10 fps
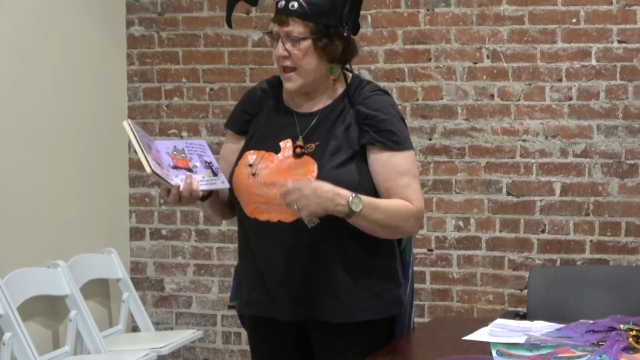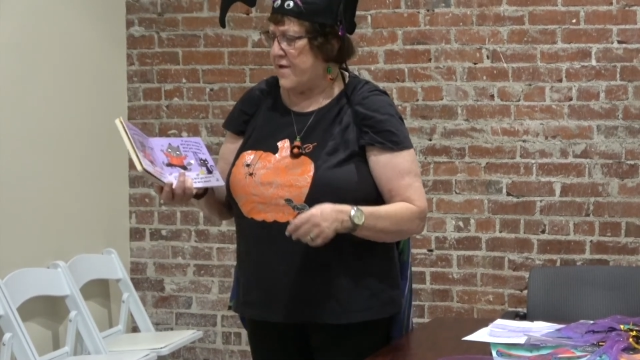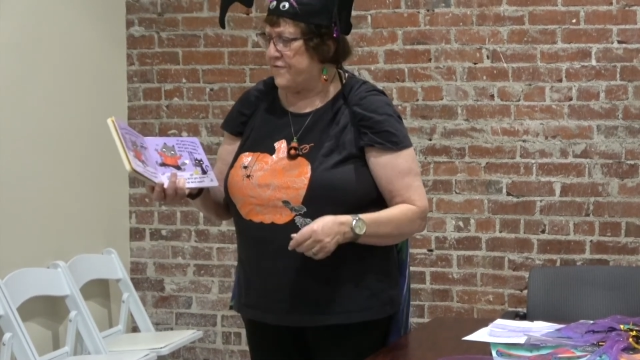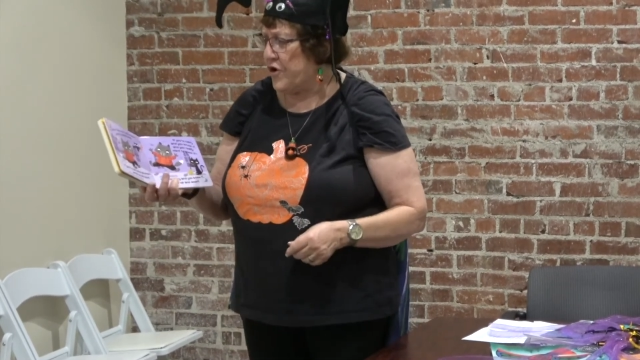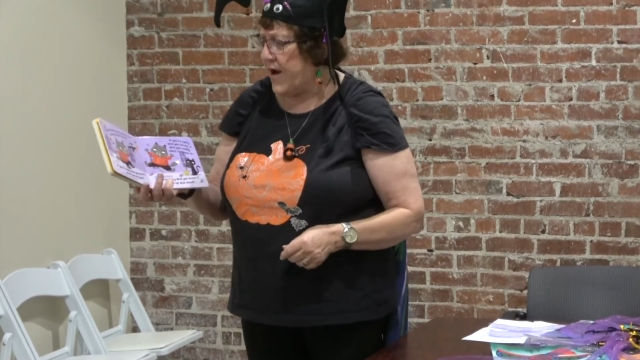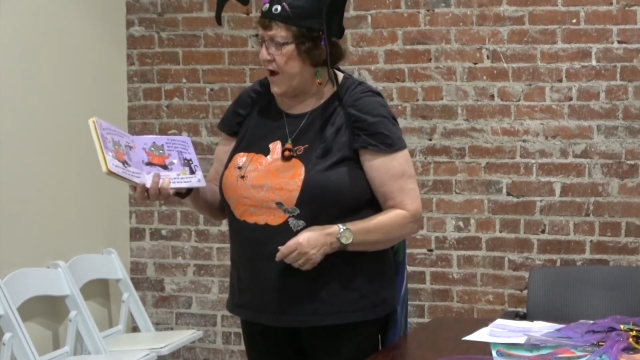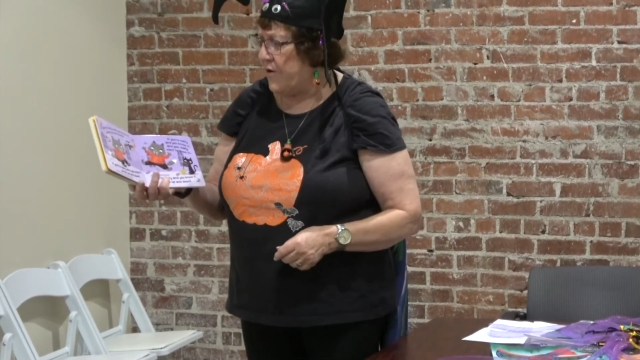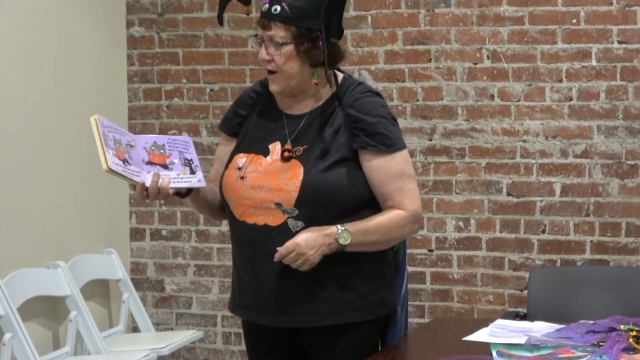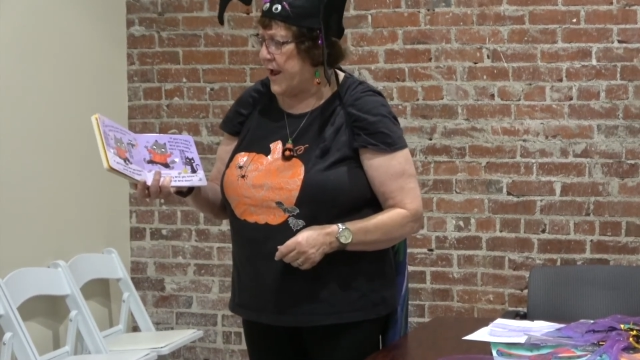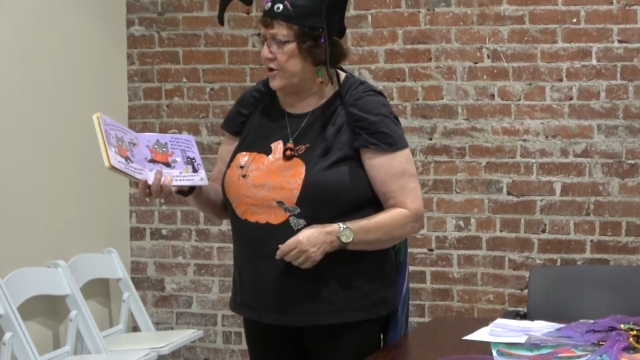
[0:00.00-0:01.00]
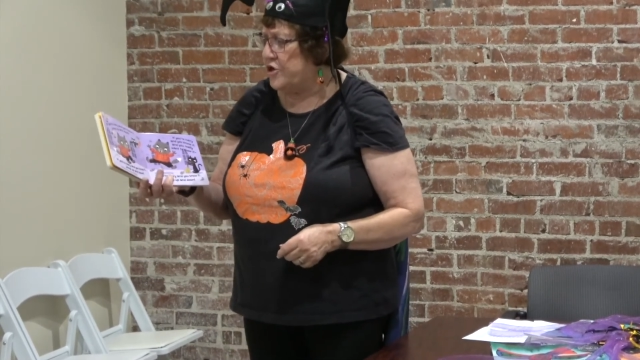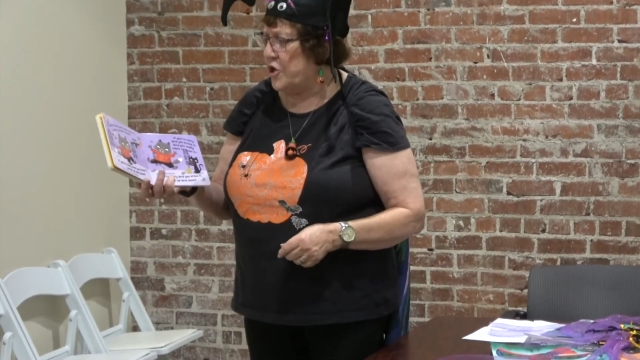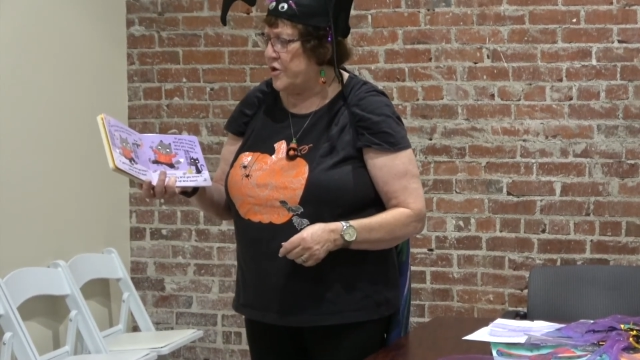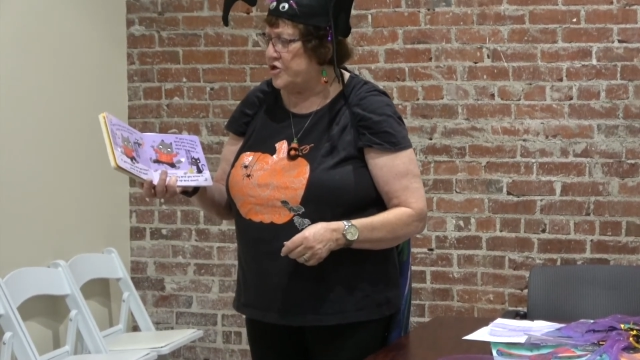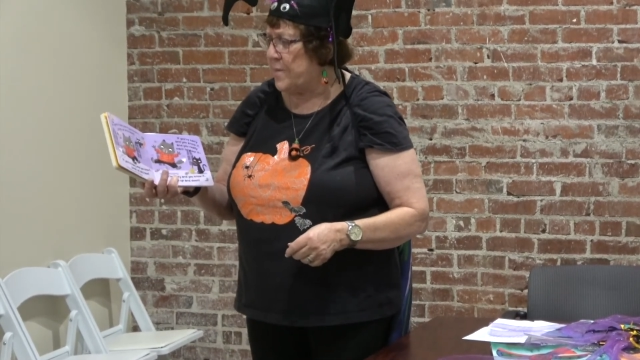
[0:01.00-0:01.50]
If you're hairy and you
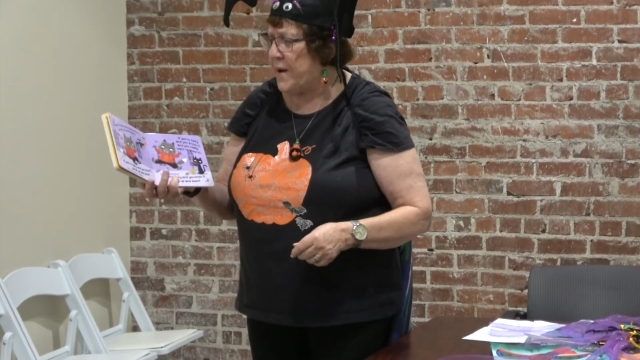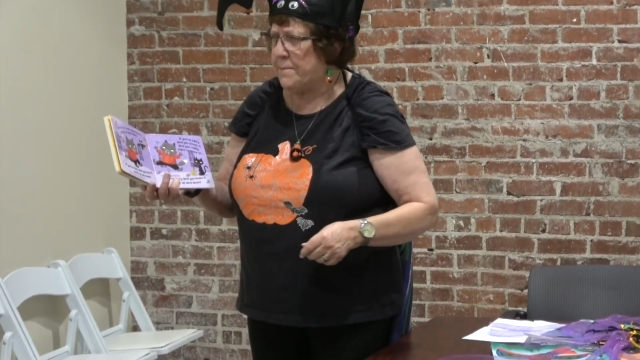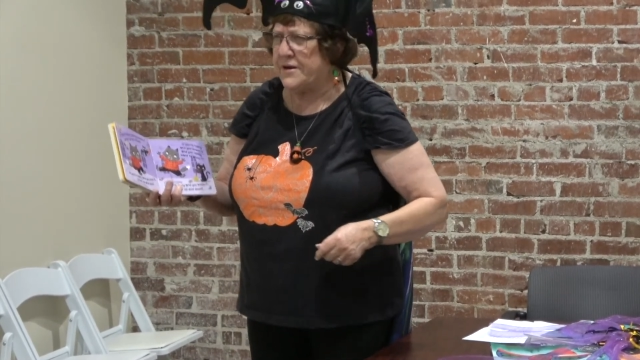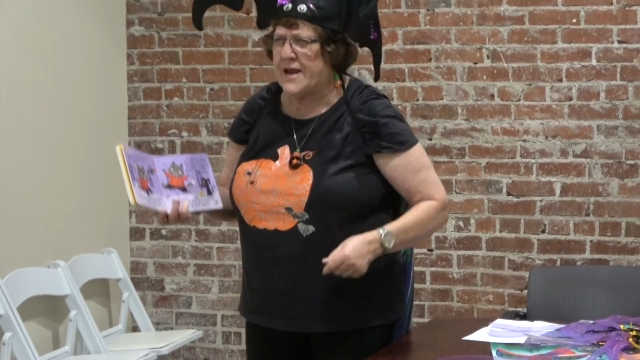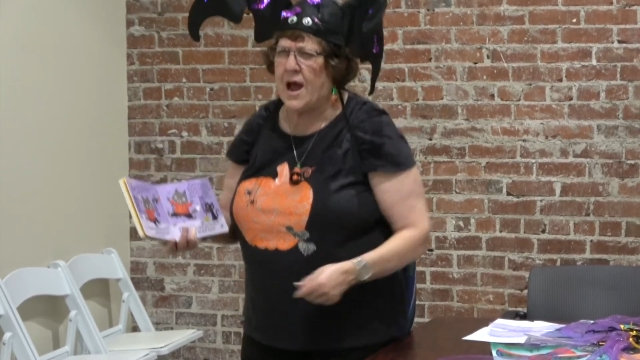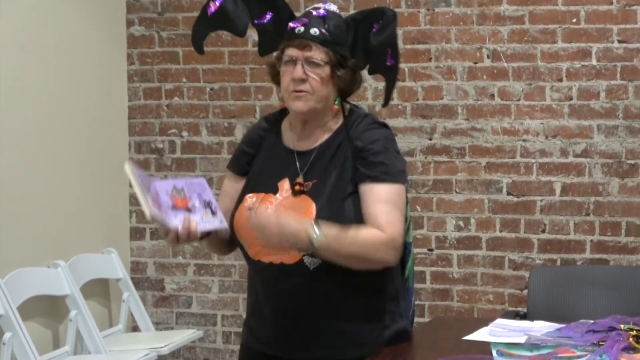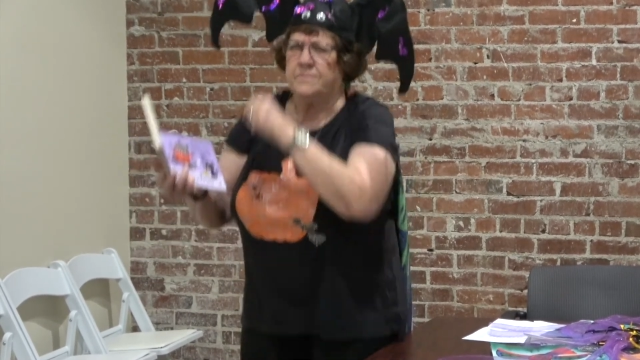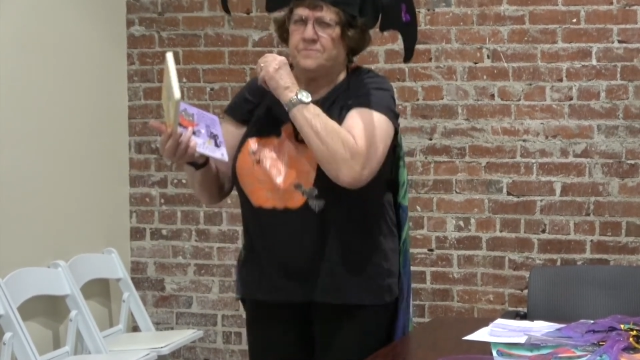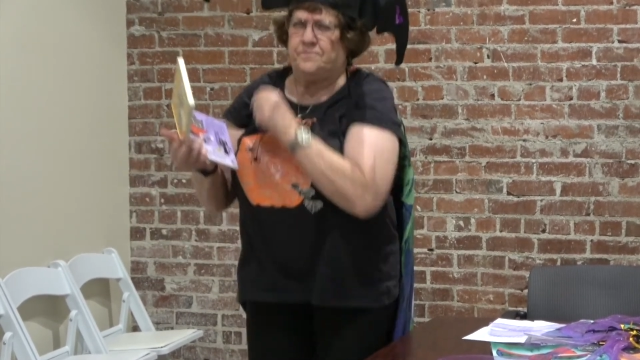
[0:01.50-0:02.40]
know it, jump up and down.